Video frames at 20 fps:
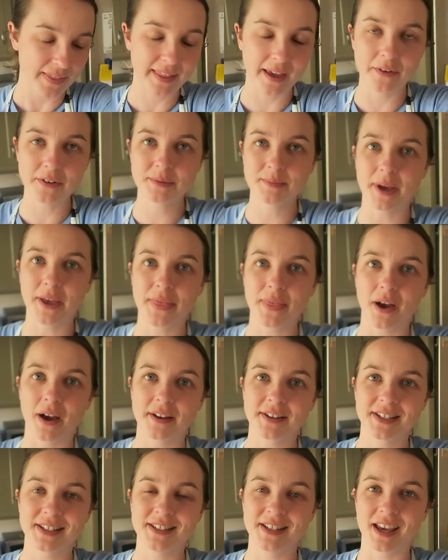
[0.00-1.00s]
that was my
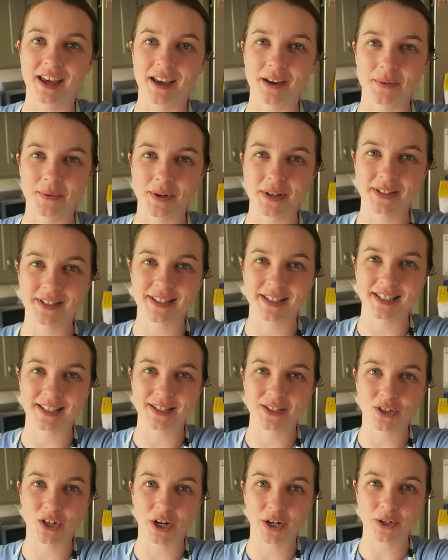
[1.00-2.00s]
thought today, was
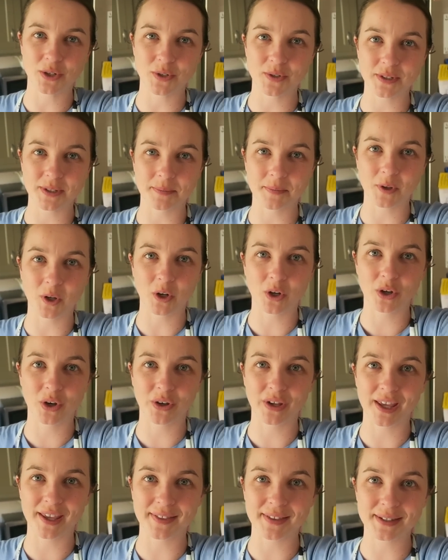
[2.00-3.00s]
just try to do some good
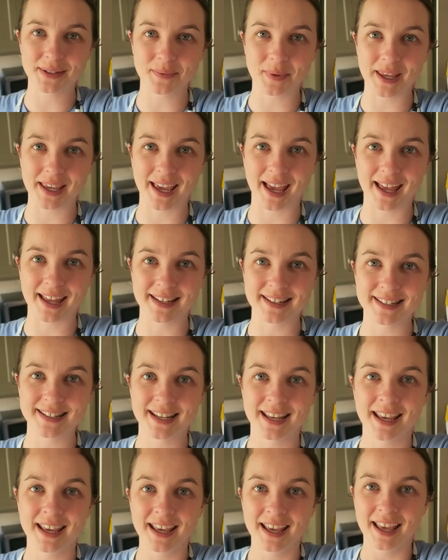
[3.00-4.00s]
cooking this weekend,
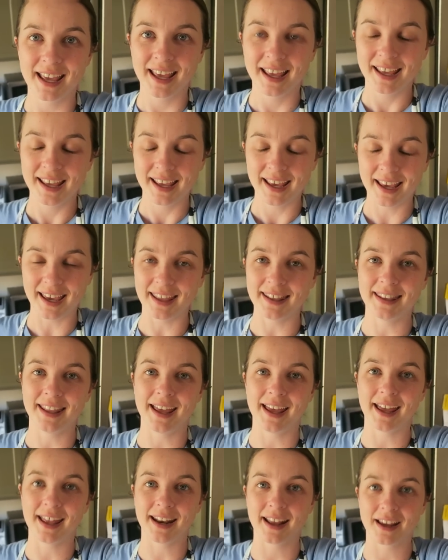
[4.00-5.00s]
and
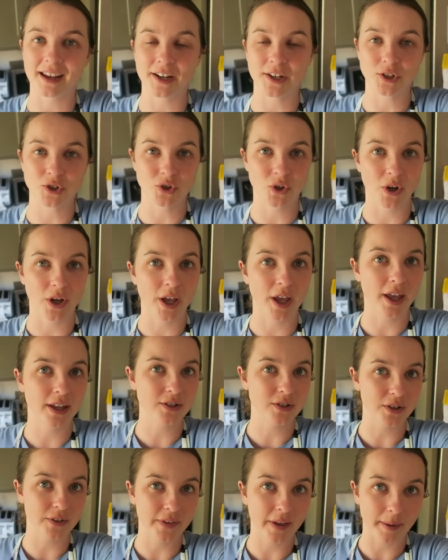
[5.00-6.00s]
then I can enjoy it
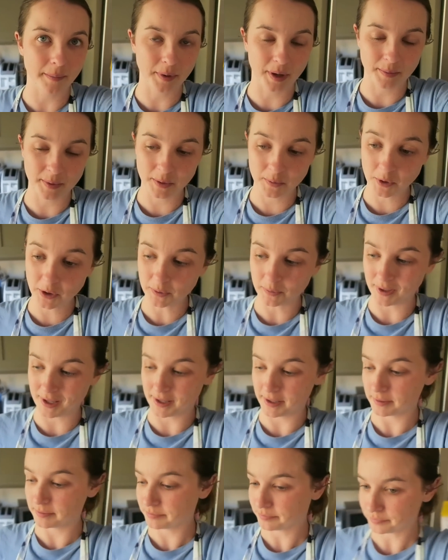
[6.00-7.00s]
during the upcoming work week.